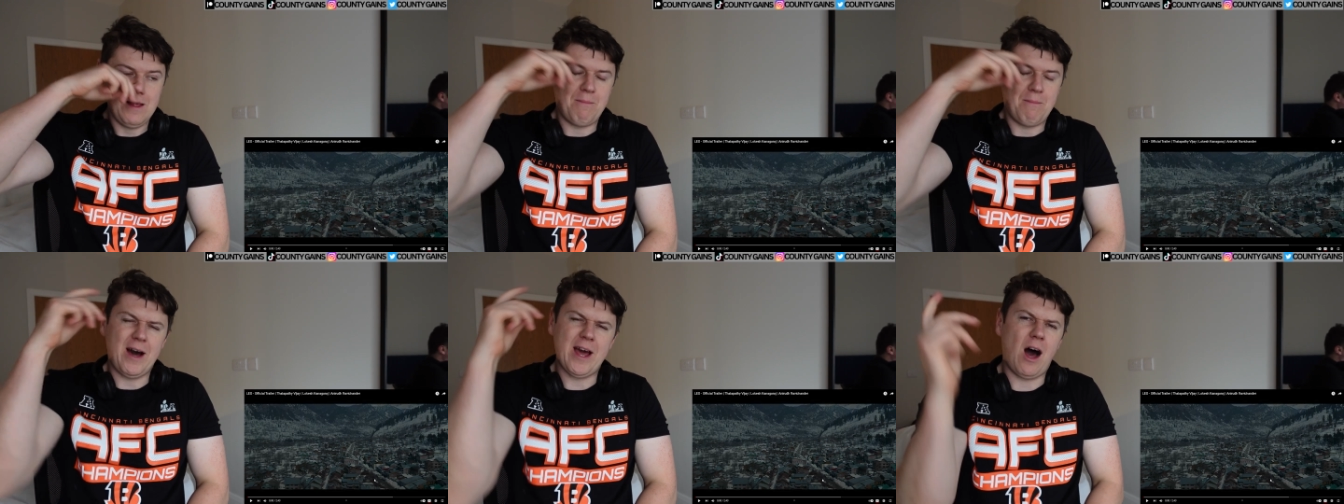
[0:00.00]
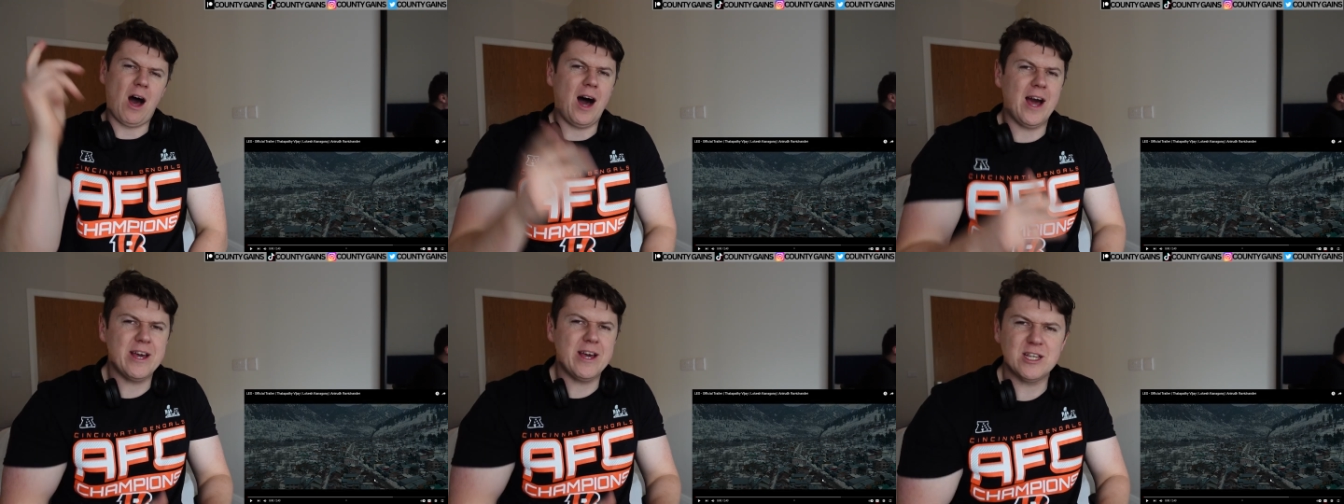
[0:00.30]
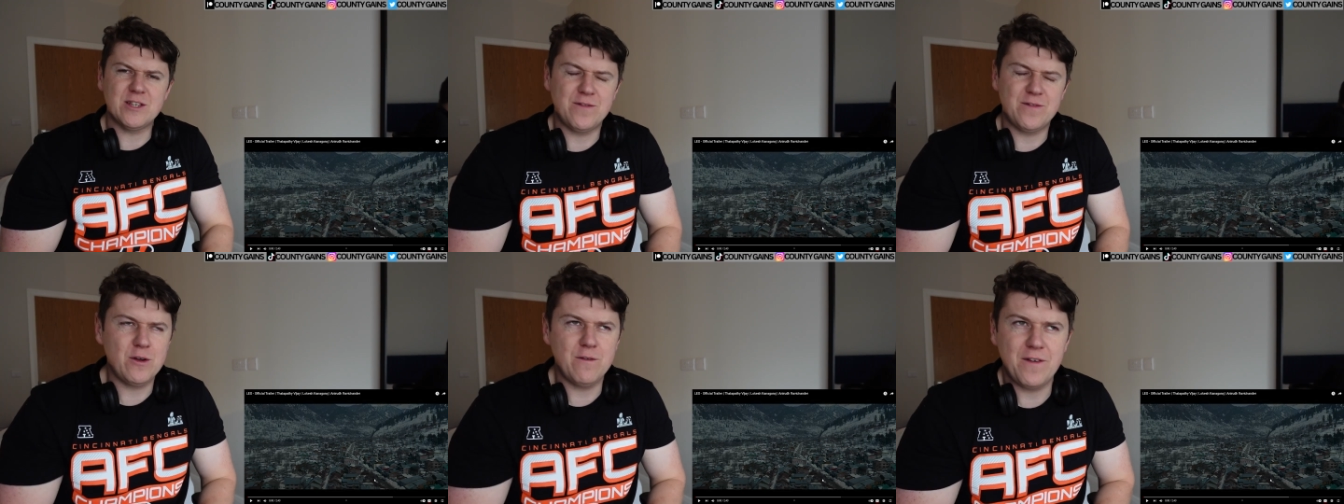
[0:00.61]
My
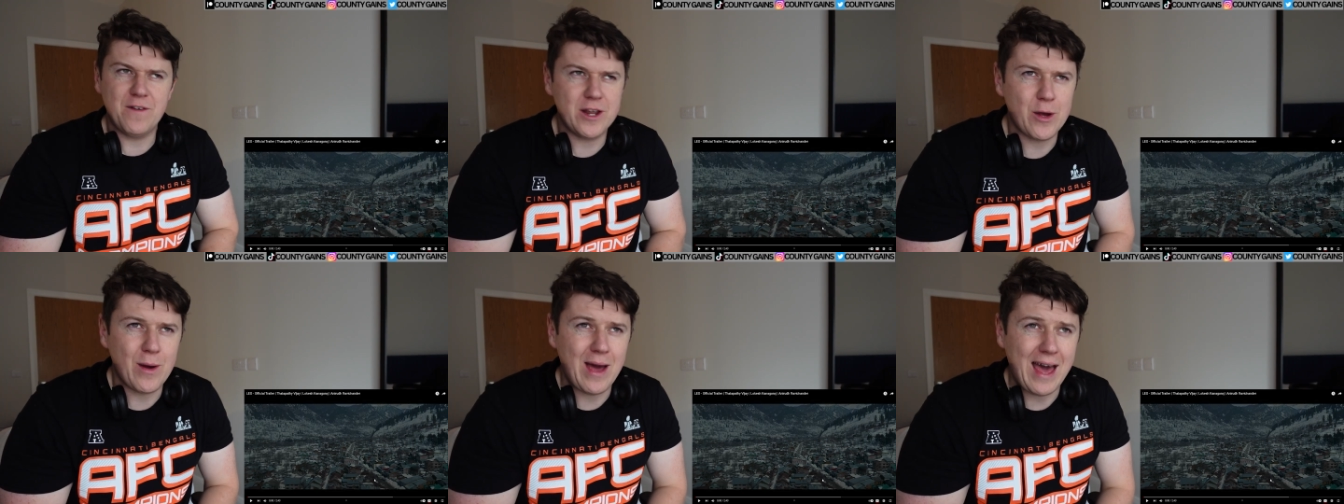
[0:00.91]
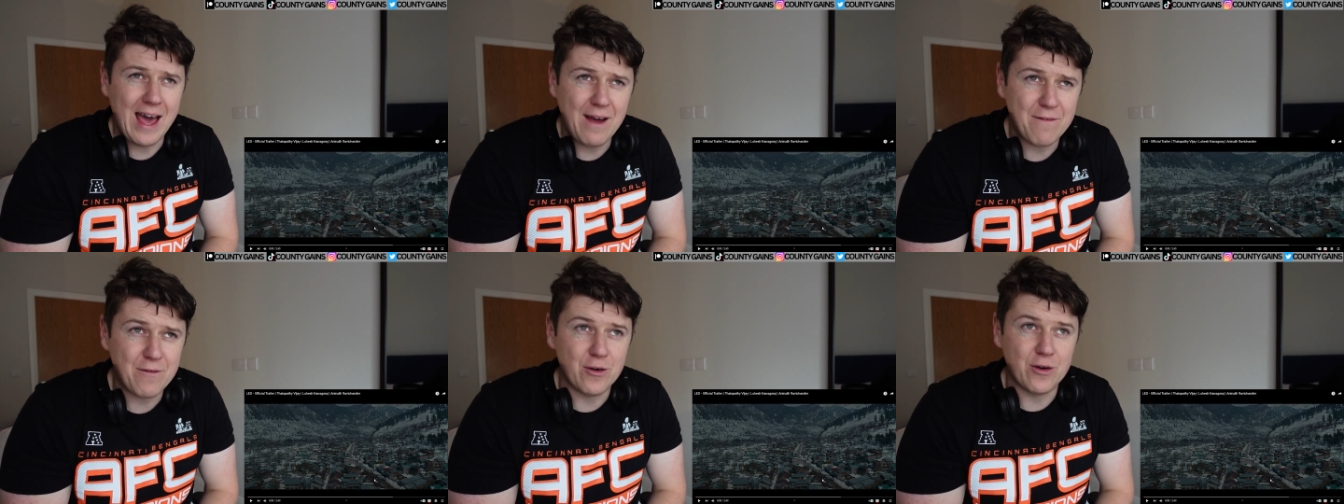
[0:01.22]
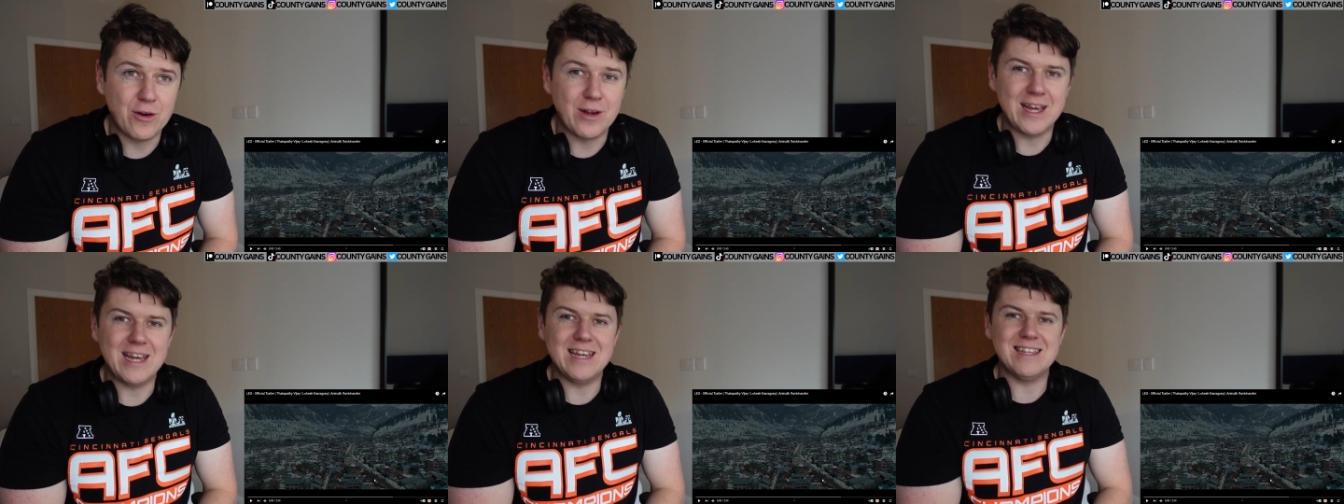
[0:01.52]
highest viewed video
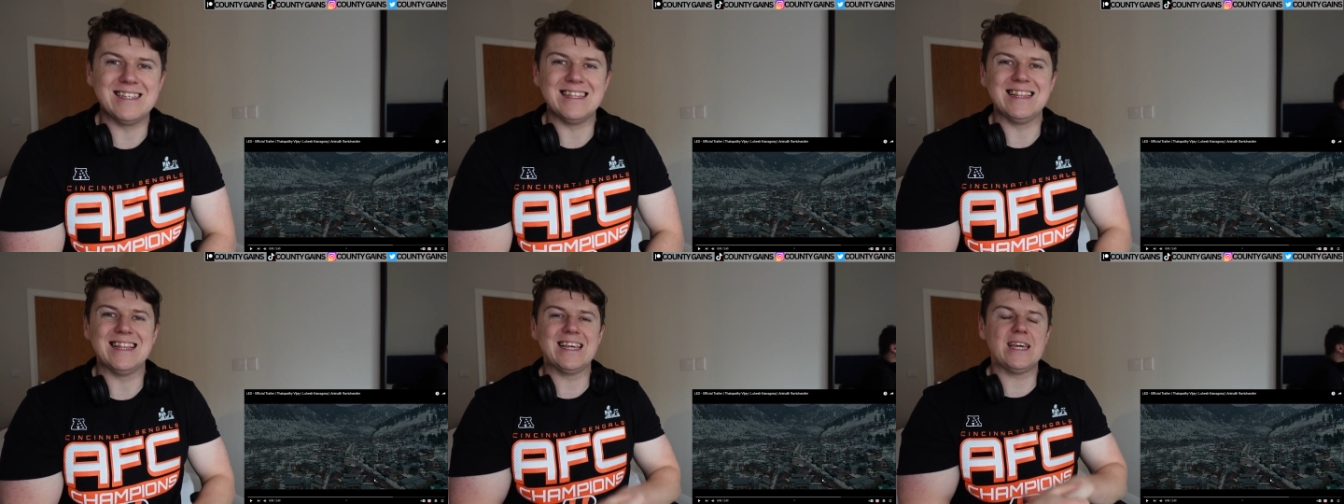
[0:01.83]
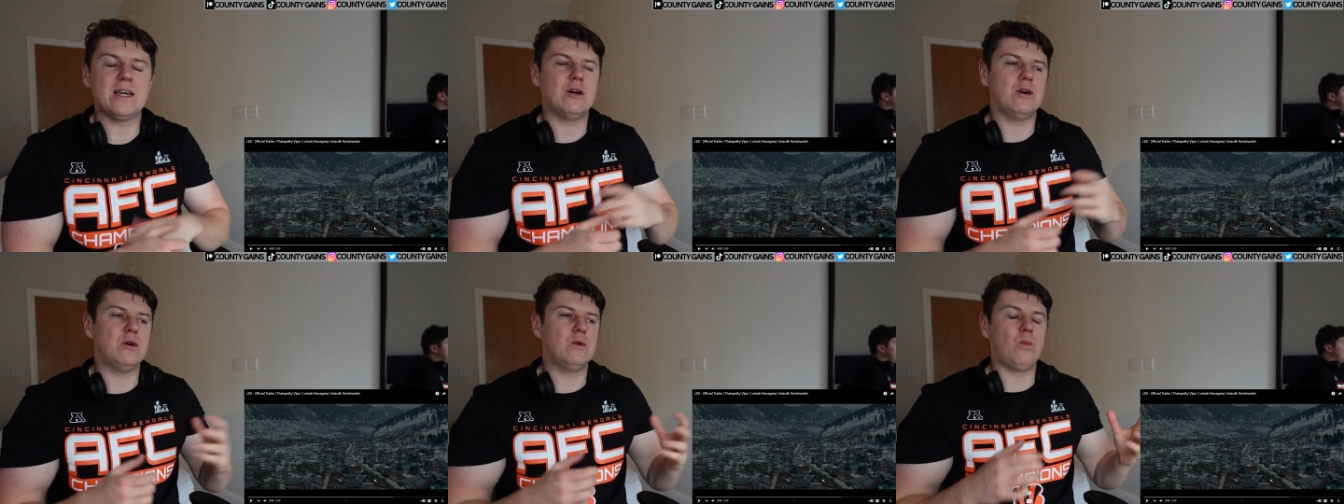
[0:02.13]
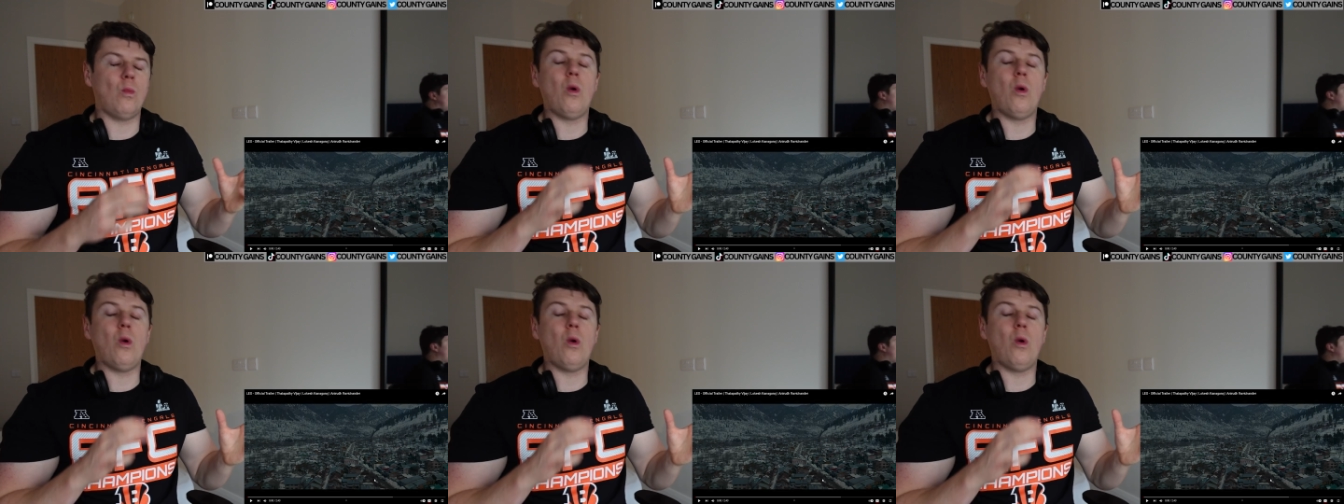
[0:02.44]
ever is Leo,